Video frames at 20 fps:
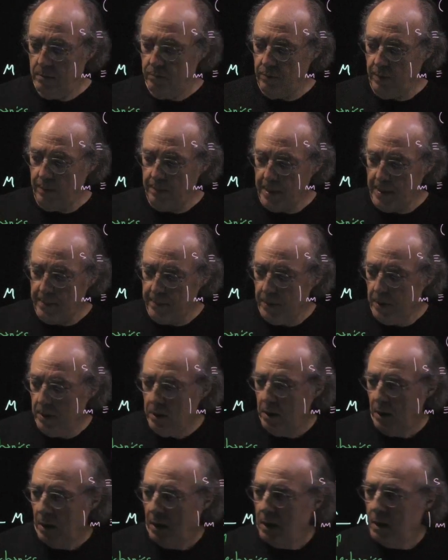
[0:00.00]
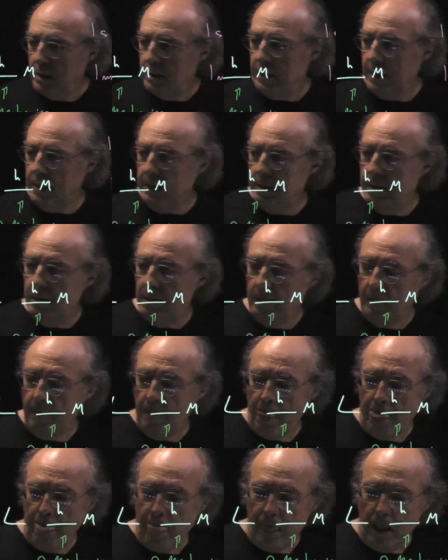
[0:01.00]
Remember that
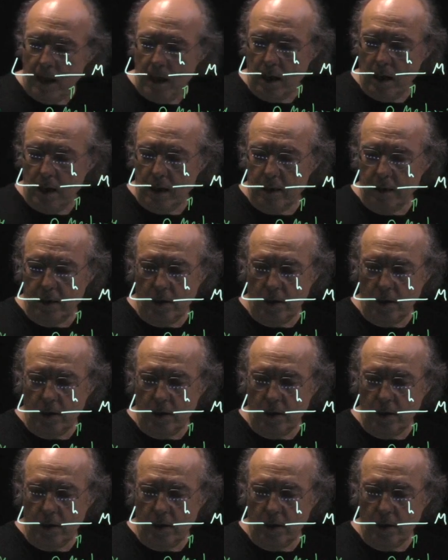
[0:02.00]
in